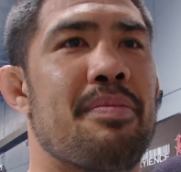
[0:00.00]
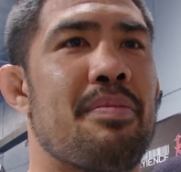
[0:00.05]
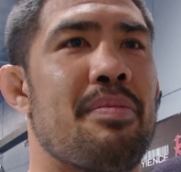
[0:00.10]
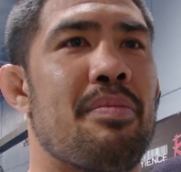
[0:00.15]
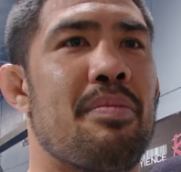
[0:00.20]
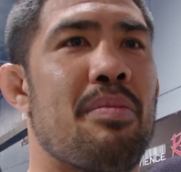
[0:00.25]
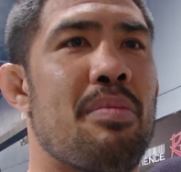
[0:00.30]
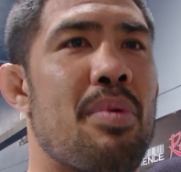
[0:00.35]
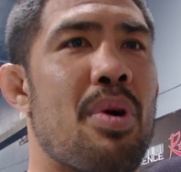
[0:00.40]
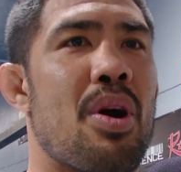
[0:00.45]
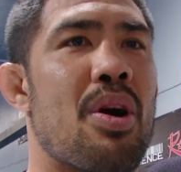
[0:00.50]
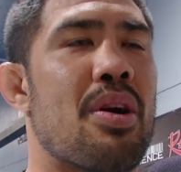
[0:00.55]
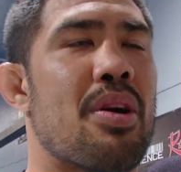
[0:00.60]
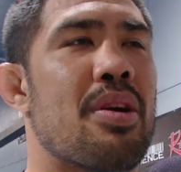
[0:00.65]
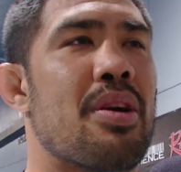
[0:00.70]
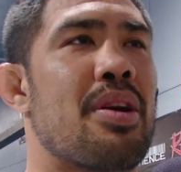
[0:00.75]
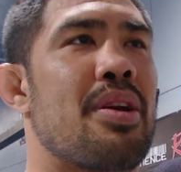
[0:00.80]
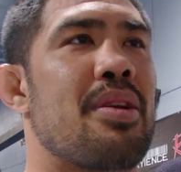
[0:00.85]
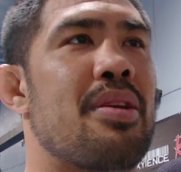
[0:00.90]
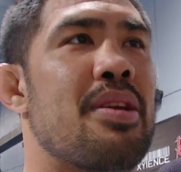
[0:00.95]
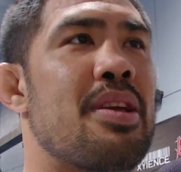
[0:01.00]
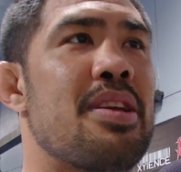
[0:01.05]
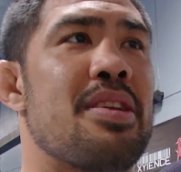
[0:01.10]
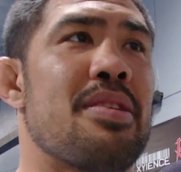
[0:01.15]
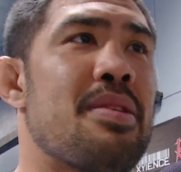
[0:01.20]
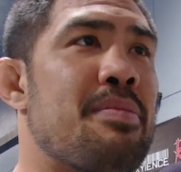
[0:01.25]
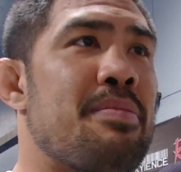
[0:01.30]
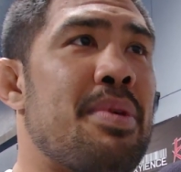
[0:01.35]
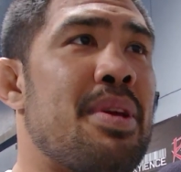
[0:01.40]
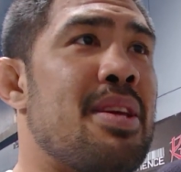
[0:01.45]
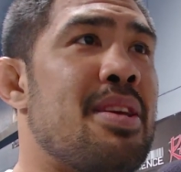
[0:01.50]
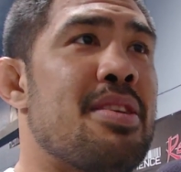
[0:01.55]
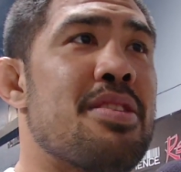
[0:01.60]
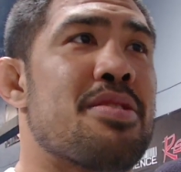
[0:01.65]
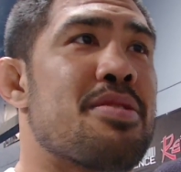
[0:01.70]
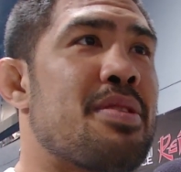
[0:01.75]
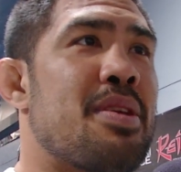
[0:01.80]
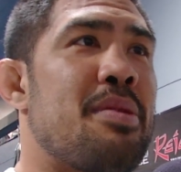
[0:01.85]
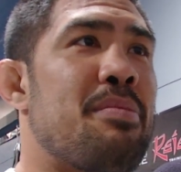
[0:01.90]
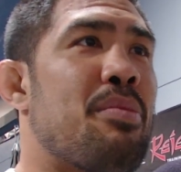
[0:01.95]
marker.
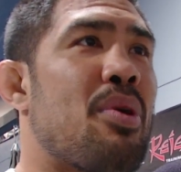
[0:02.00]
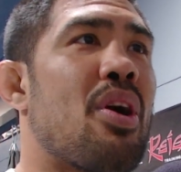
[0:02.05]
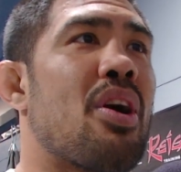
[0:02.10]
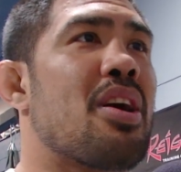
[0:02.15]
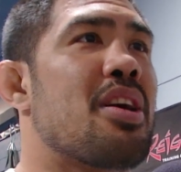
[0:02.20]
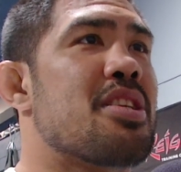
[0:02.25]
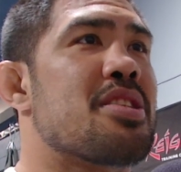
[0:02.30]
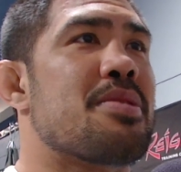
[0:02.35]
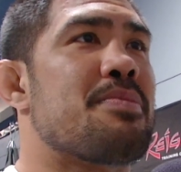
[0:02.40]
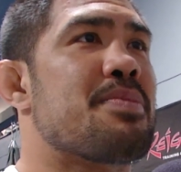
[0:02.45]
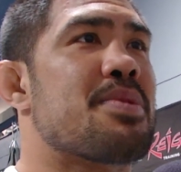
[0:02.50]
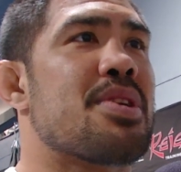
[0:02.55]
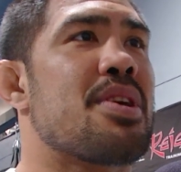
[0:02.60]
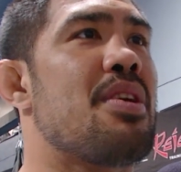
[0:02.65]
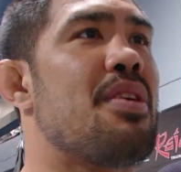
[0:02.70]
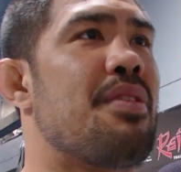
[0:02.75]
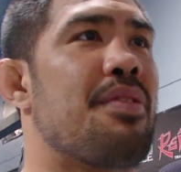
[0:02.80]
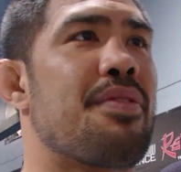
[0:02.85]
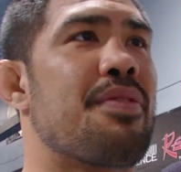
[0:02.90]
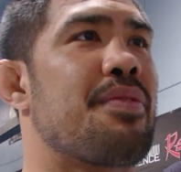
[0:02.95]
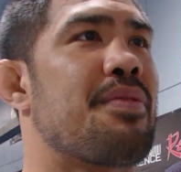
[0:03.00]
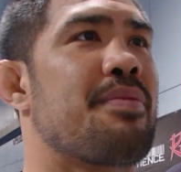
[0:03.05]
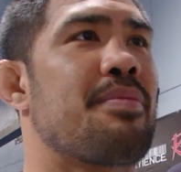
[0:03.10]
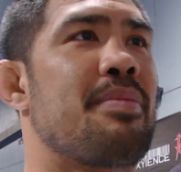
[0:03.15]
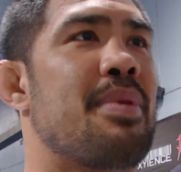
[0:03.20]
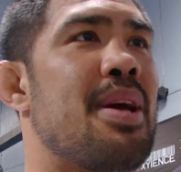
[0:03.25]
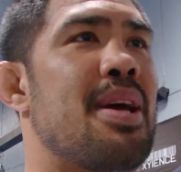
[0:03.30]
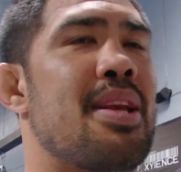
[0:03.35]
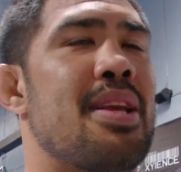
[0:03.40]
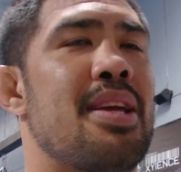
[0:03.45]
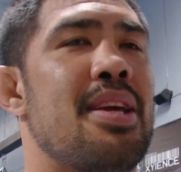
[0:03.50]
He markets himself, man.